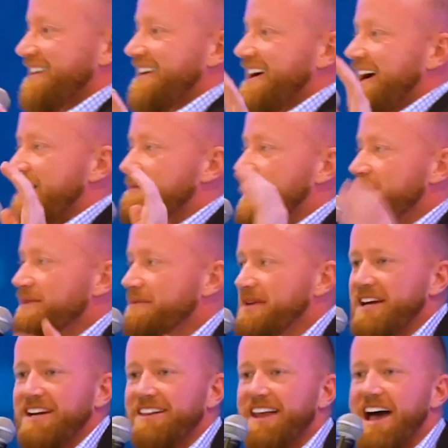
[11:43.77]
I remember
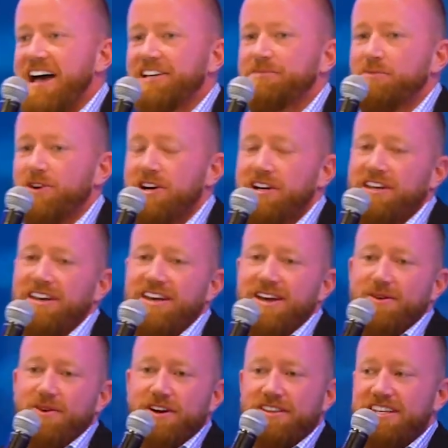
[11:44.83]
being at Lashbrook.
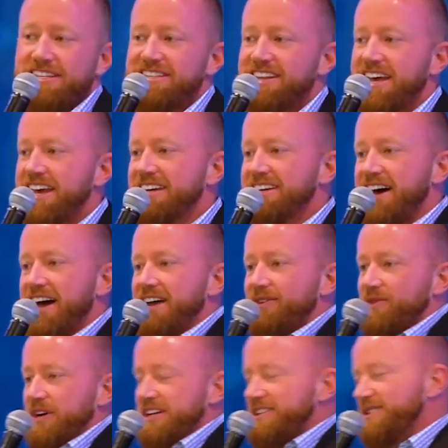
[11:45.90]
We're at this late night
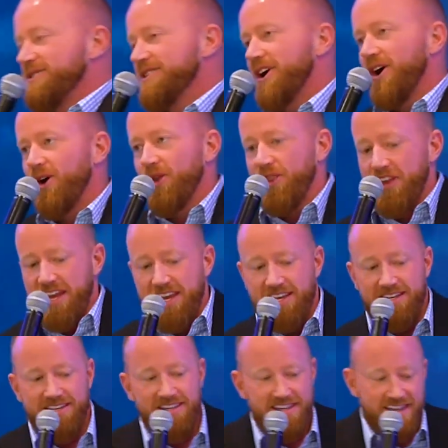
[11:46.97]
redoing the whole
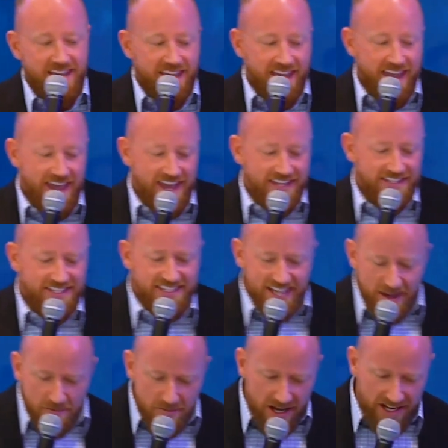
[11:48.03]
thing, and
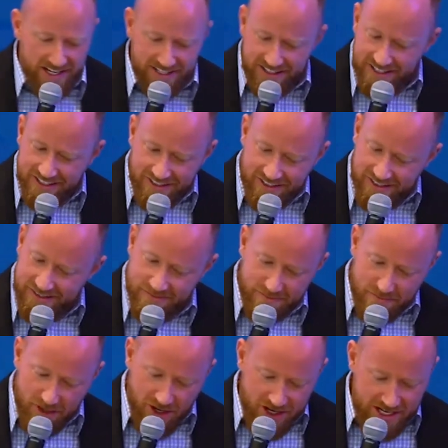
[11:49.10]
somebody, a little
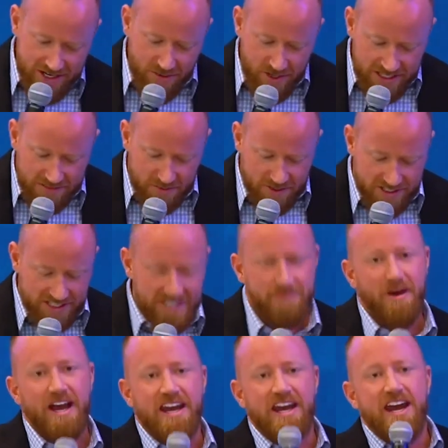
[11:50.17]
birdie, whispers into
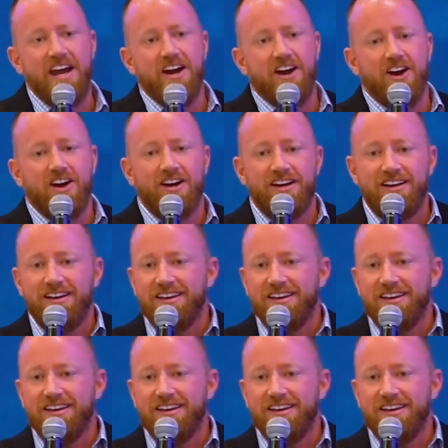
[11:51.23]
my ear